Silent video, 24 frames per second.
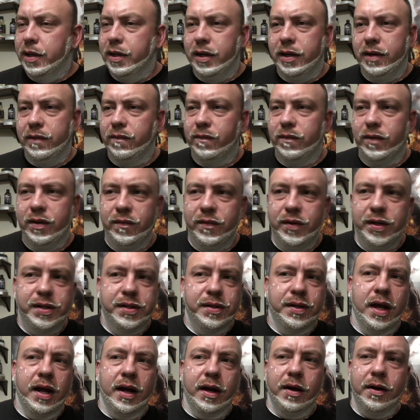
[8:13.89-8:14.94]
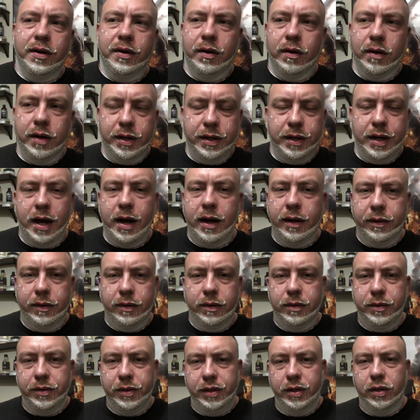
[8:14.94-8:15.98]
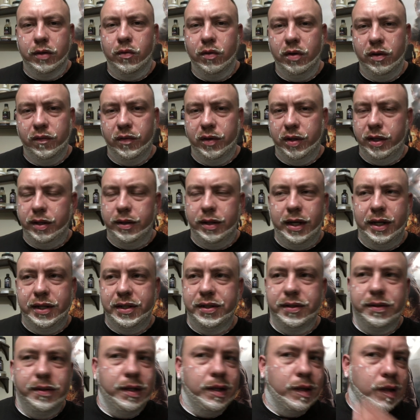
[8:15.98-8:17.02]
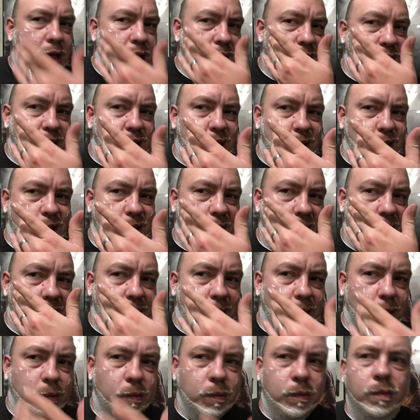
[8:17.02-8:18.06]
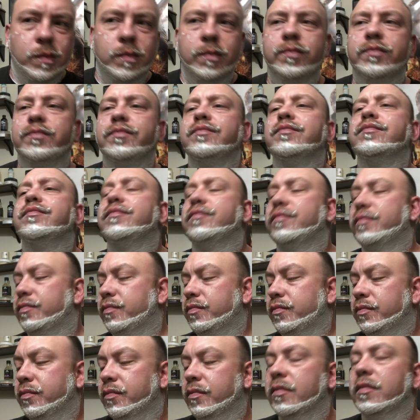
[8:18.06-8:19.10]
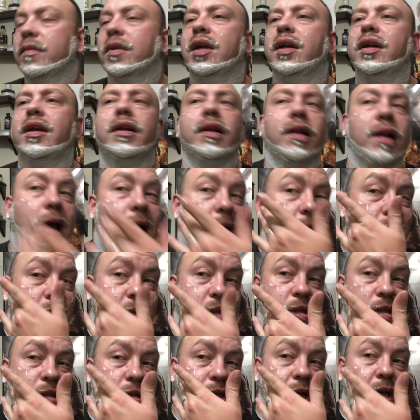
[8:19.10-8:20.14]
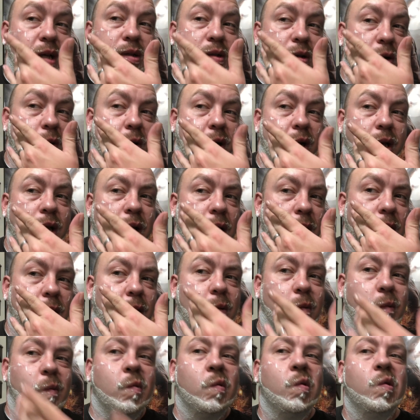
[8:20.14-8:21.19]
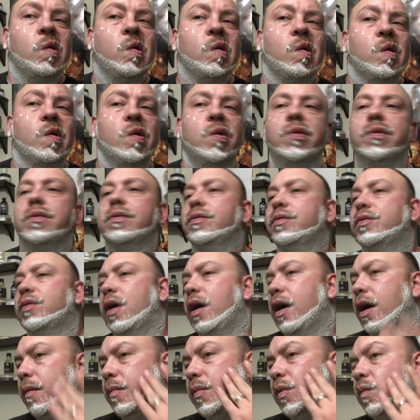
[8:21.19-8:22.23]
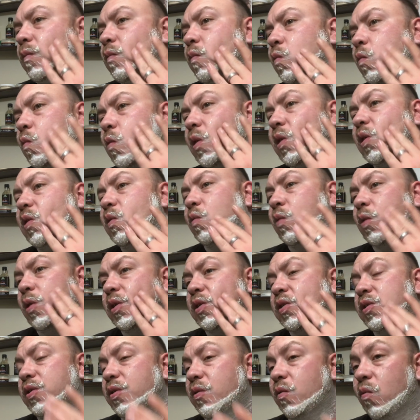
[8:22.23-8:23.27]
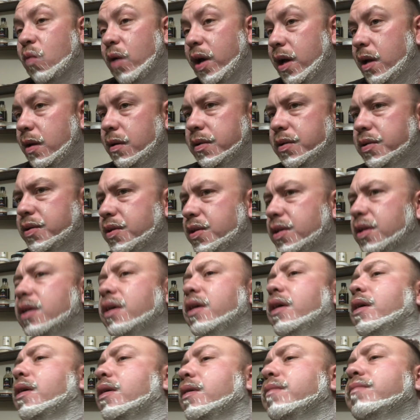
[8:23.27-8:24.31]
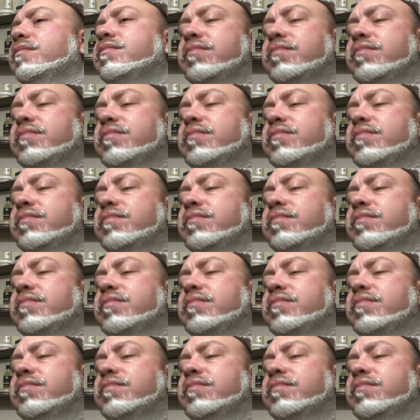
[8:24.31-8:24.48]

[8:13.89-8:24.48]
if it's like under $1 or the equivalent, that's insane. It doesn't last because this side's already kind of dry, but where it's still wet and it's slick.